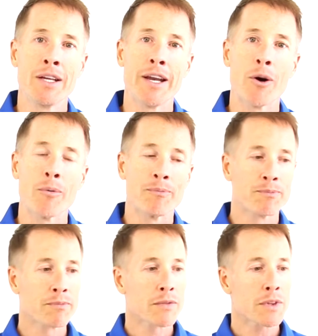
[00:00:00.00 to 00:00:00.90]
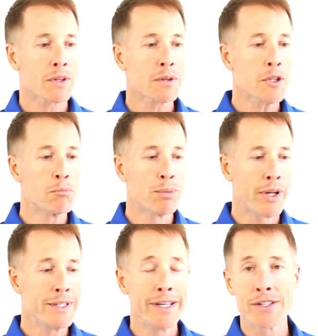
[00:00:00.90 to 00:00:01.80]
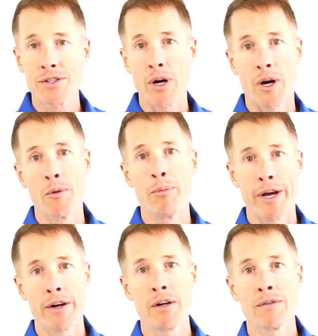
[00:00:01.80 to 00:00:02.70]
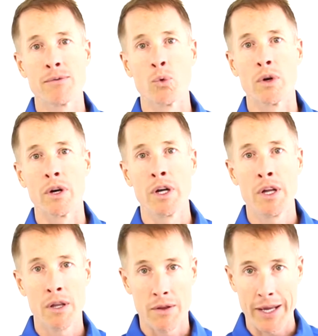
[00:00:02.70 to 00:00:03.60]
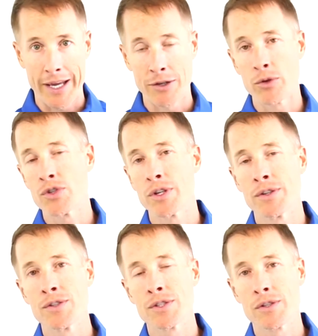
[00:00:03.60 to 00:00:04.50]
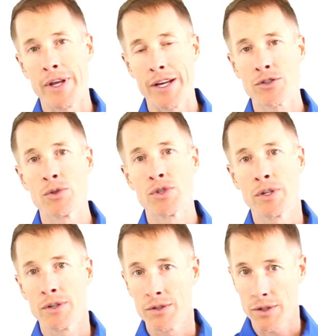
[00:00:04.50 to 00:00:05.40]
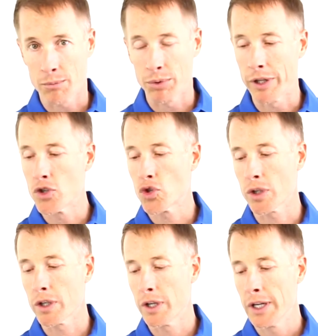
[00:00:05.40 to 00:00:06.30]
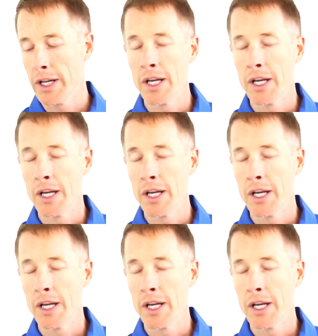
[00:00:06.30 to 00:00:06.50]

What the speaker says: Now, blood tests are better for the androgens, the estrogens, the blood sugar.